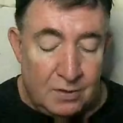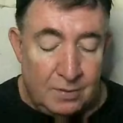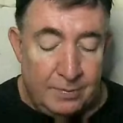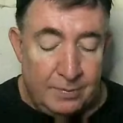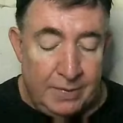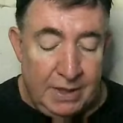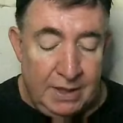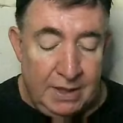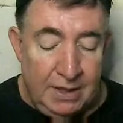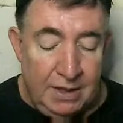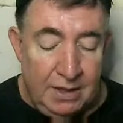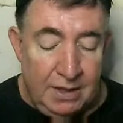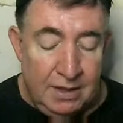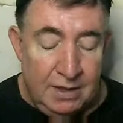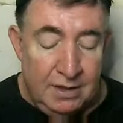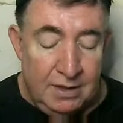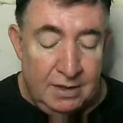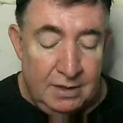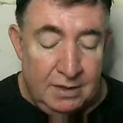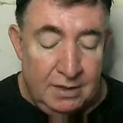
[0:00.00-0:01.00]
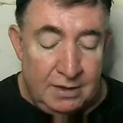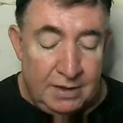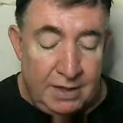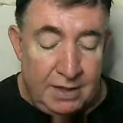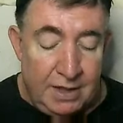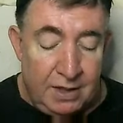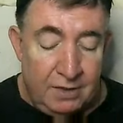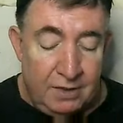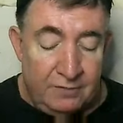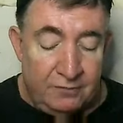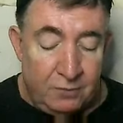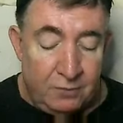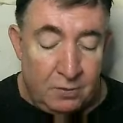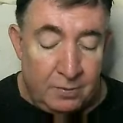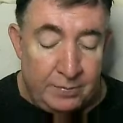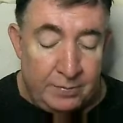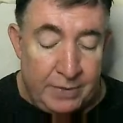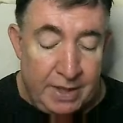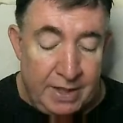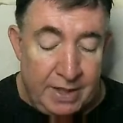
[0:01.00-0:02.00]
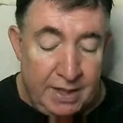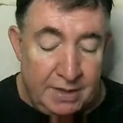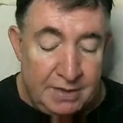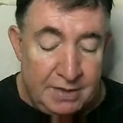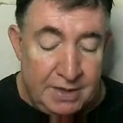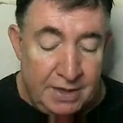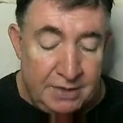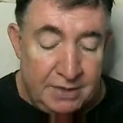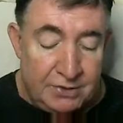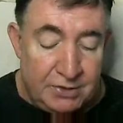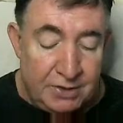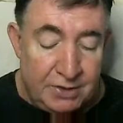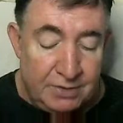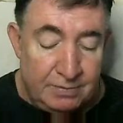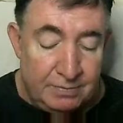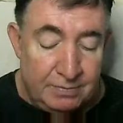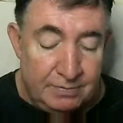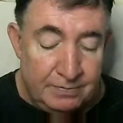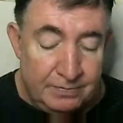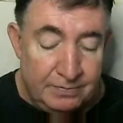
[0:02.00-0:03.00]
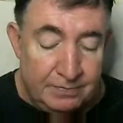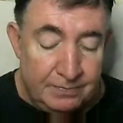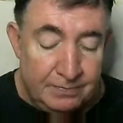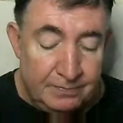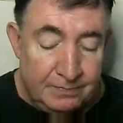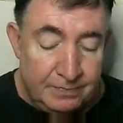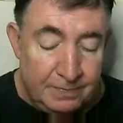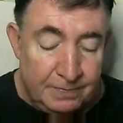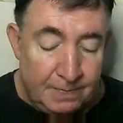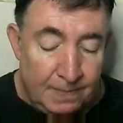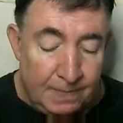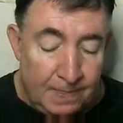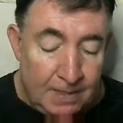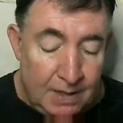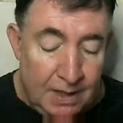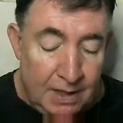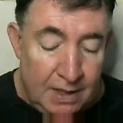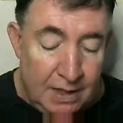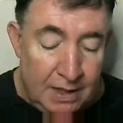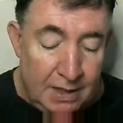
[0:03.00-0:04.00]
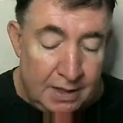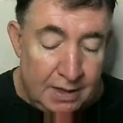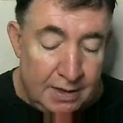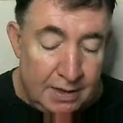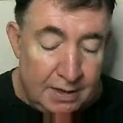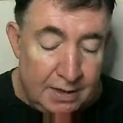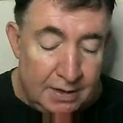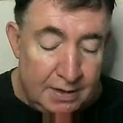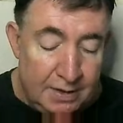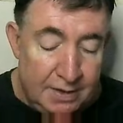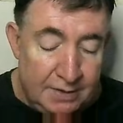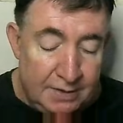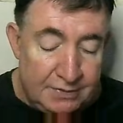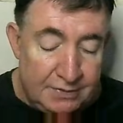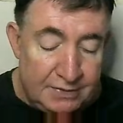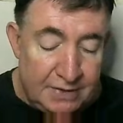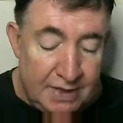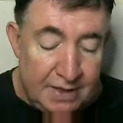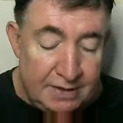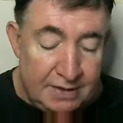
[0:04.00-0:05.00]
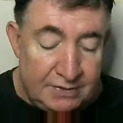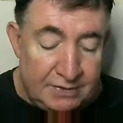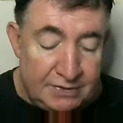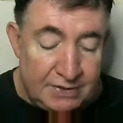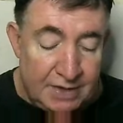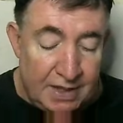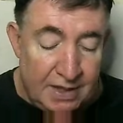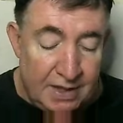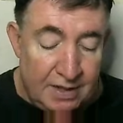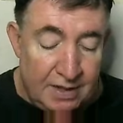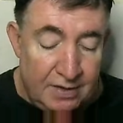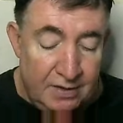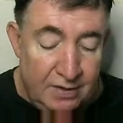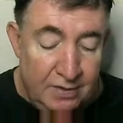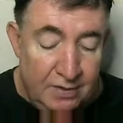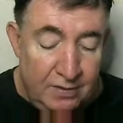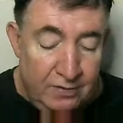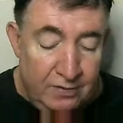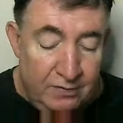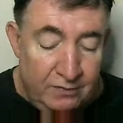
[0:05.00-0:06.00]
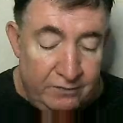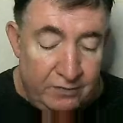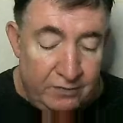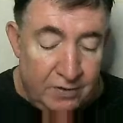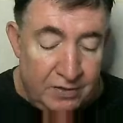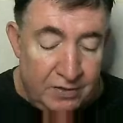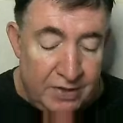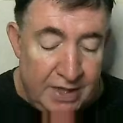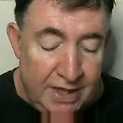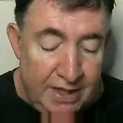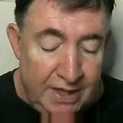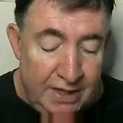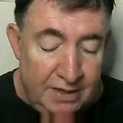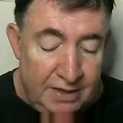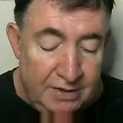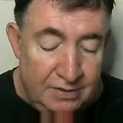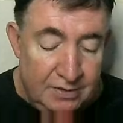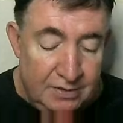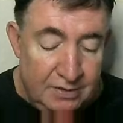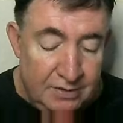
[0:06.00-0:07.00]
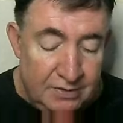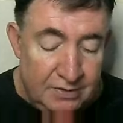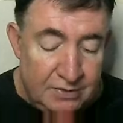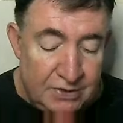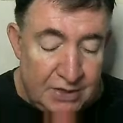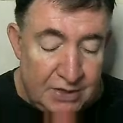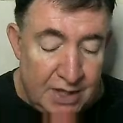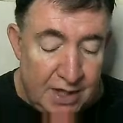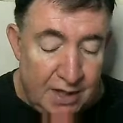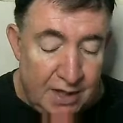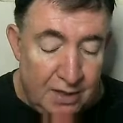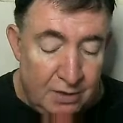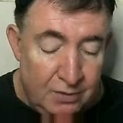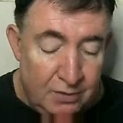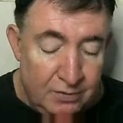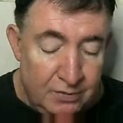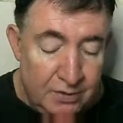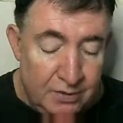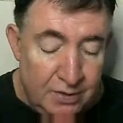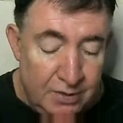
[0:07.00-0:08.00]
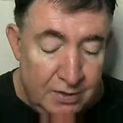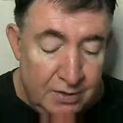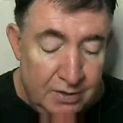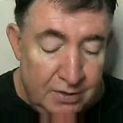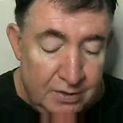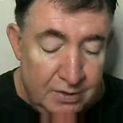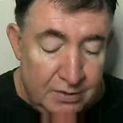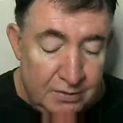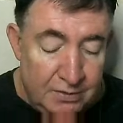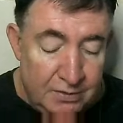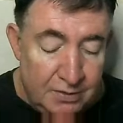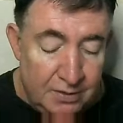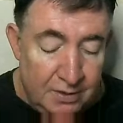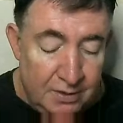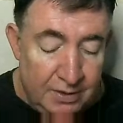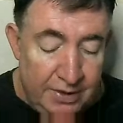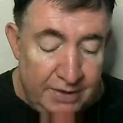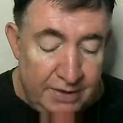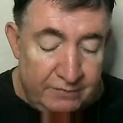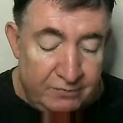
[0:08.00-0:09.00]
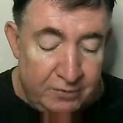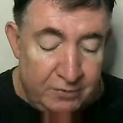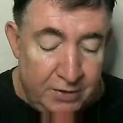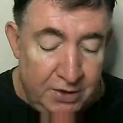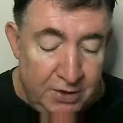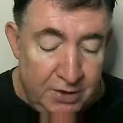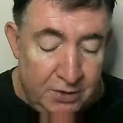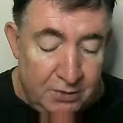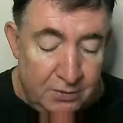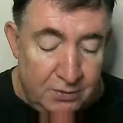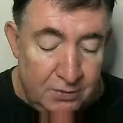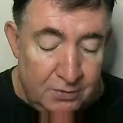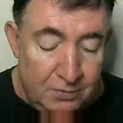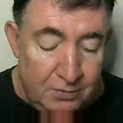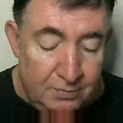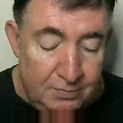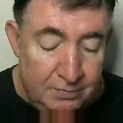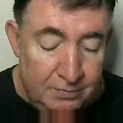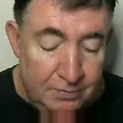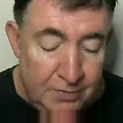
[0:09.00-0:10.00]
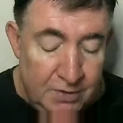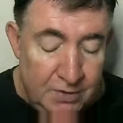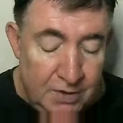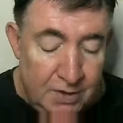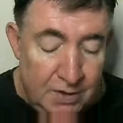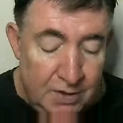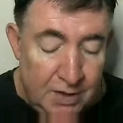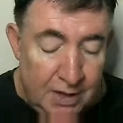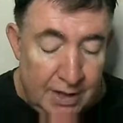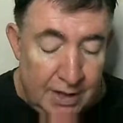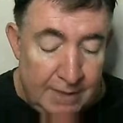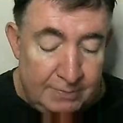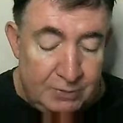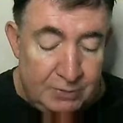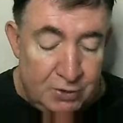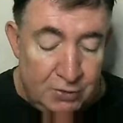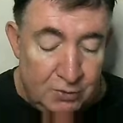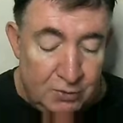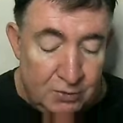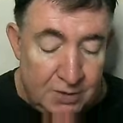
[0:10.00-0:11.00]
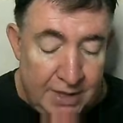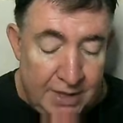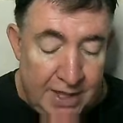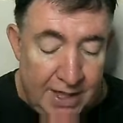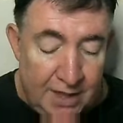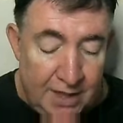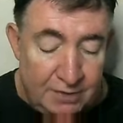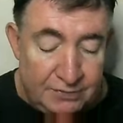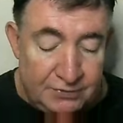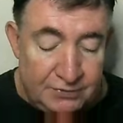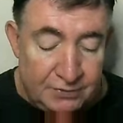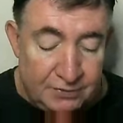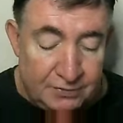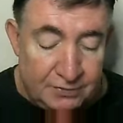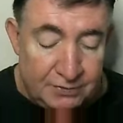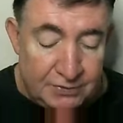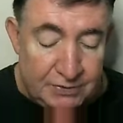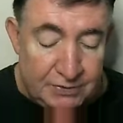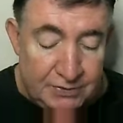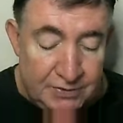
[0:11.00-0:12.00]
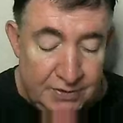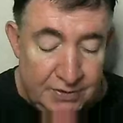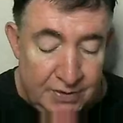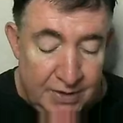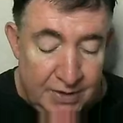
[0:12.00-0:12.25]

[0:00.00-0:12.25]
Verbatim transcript: or be careful, pay attention. Uh, it says, uh, For they shall deliver you up to councils,